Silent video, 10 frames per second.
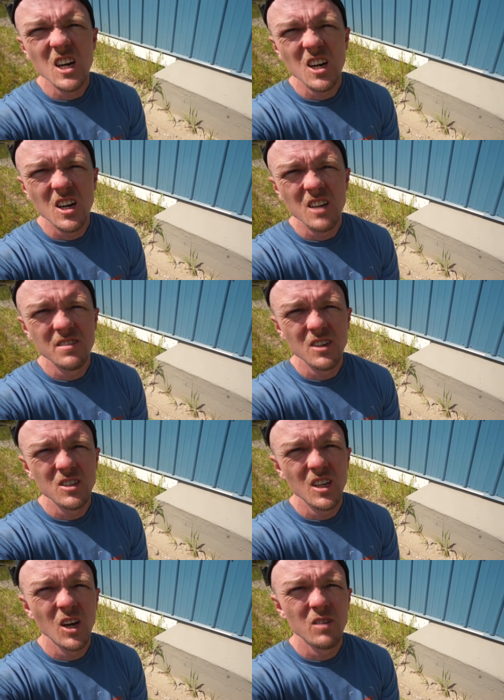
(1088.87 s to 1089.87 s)
Uh, I
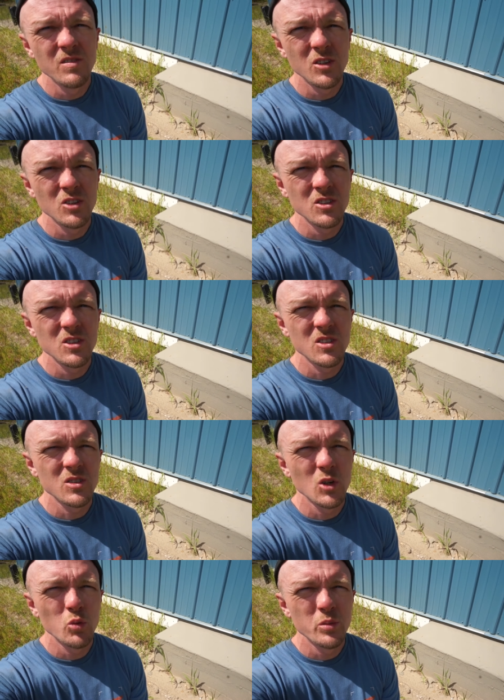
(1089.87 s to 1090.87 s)
found it helpful to
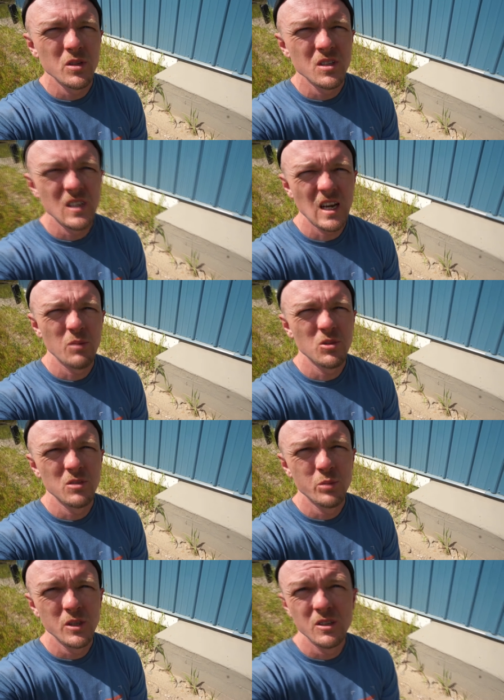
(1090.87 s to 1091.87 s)
slope the top of
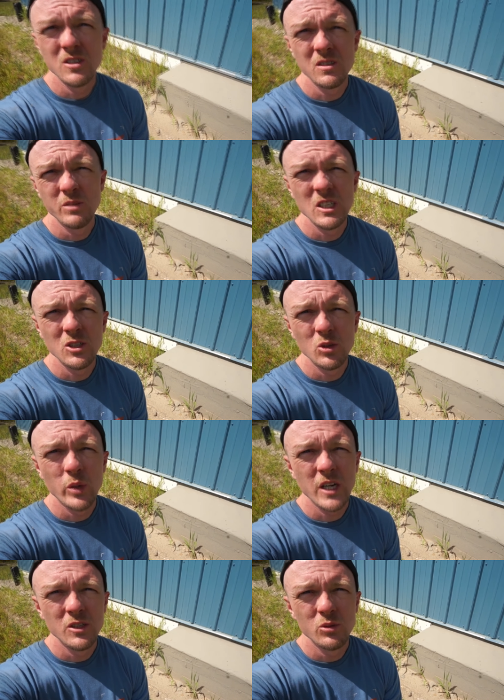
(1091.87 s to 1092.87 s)
the piers to make sure
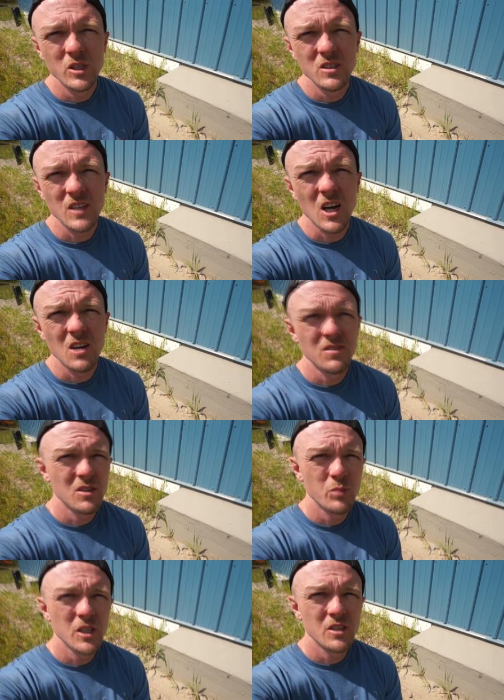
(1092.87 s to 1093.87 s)
water runs off
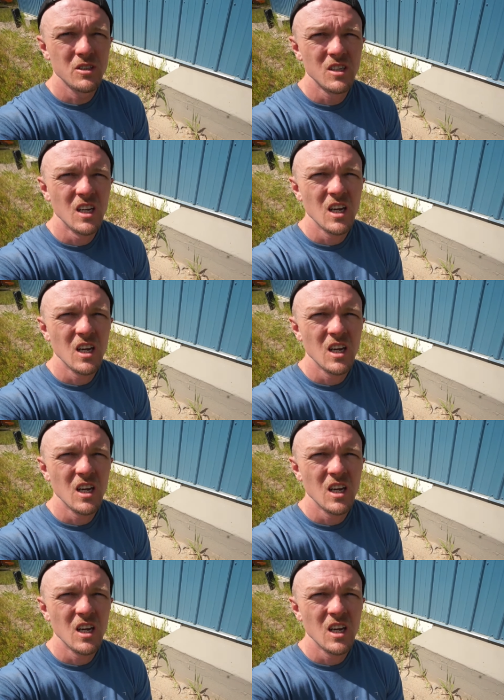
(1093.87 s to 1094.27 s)
the pier